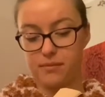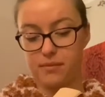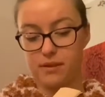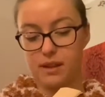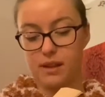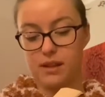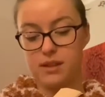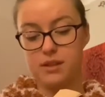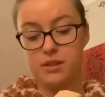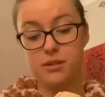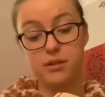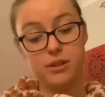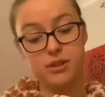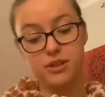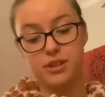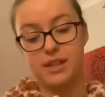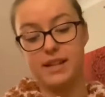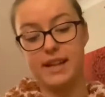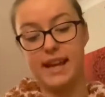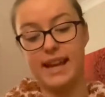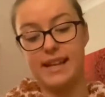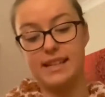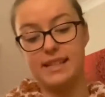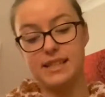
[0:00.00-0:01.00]

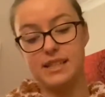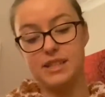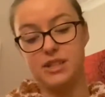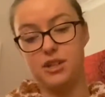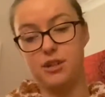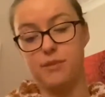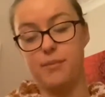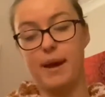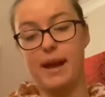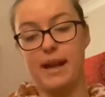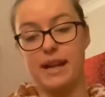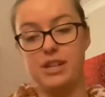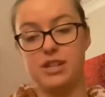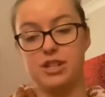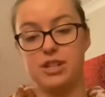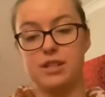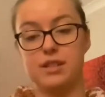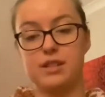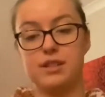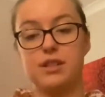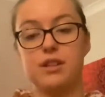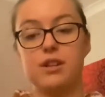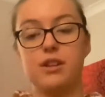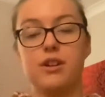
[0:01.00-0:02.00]
282
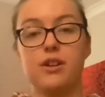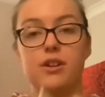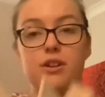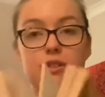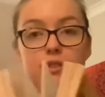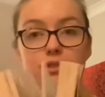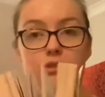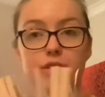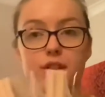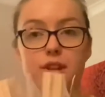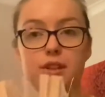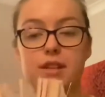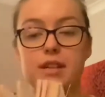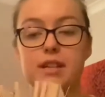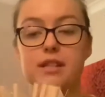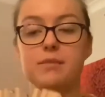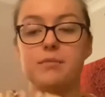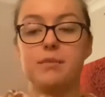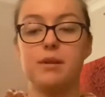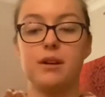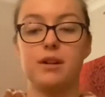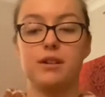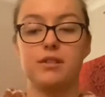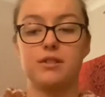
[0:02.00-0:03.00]
pages through this
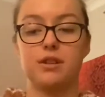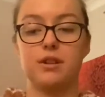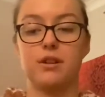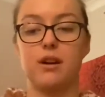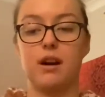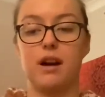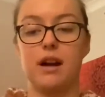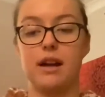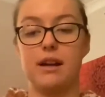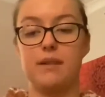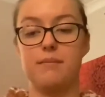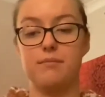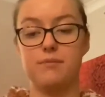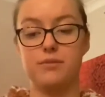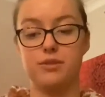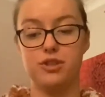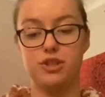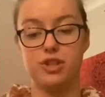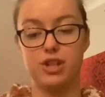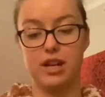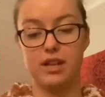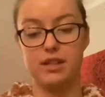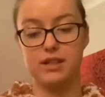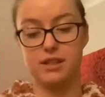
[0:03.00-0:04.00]
book, so I'm
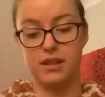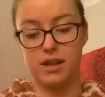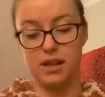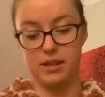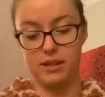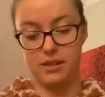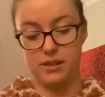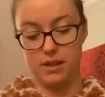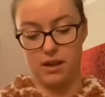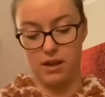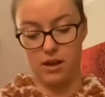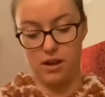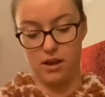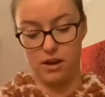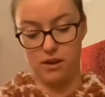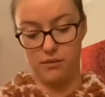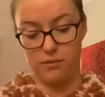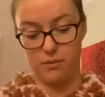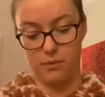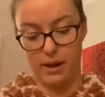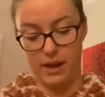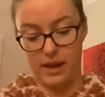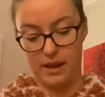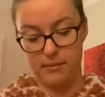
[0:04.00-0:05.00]
just under
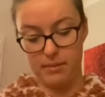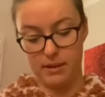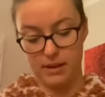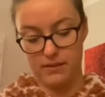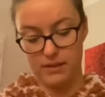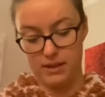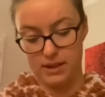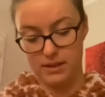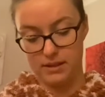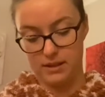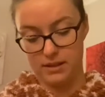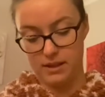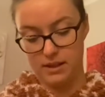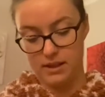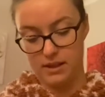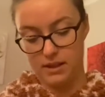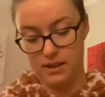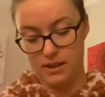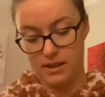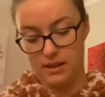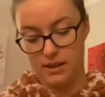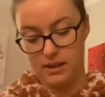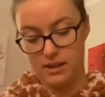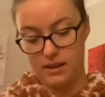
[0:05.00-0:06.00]
halfway. I believe there's
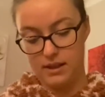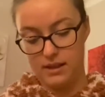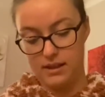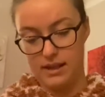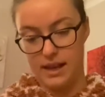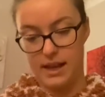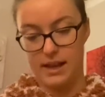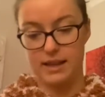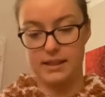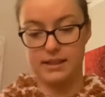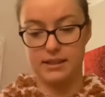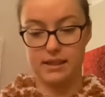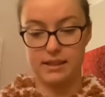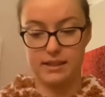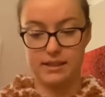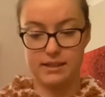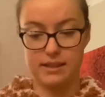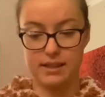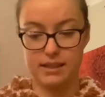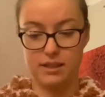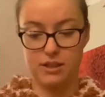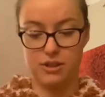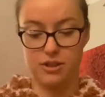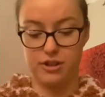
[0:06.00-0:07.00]
like
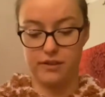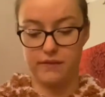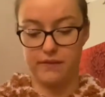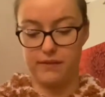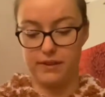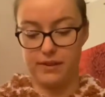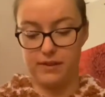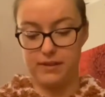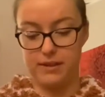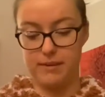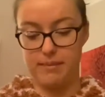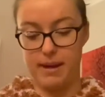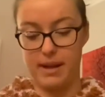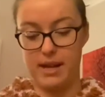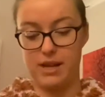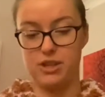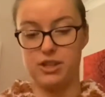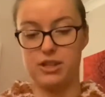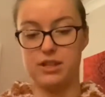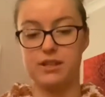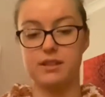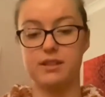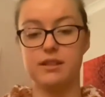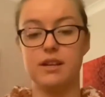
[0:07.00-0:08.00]
650
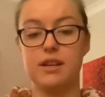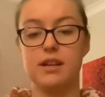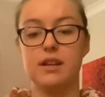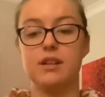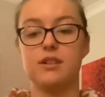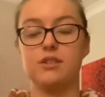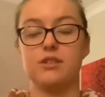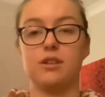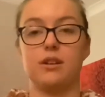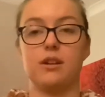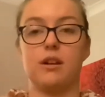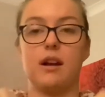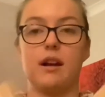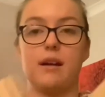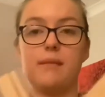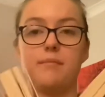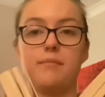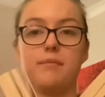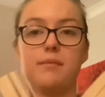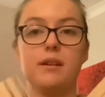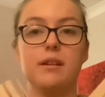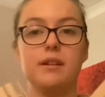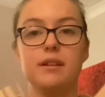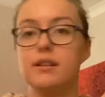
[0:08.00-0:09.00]
pages, so
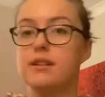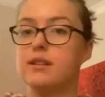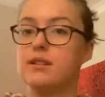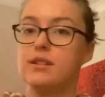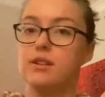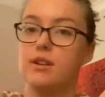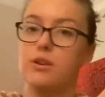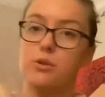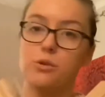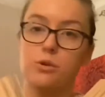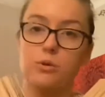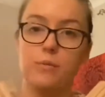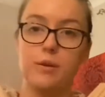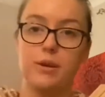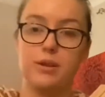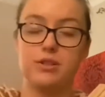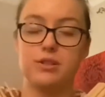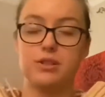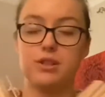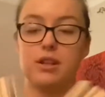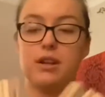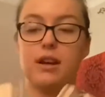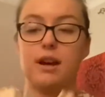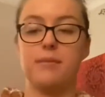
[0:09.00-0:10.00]
I'm
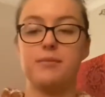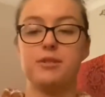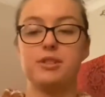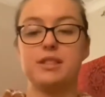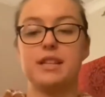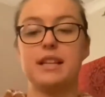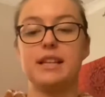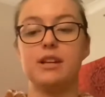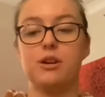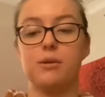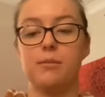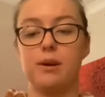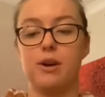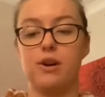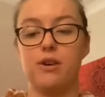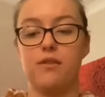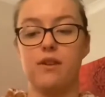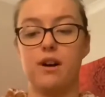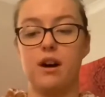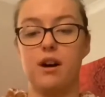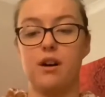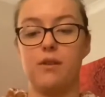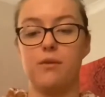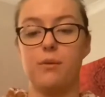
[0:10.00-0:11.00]
just a little bit off
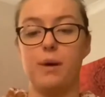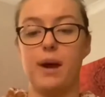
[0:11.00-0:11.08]
halfway.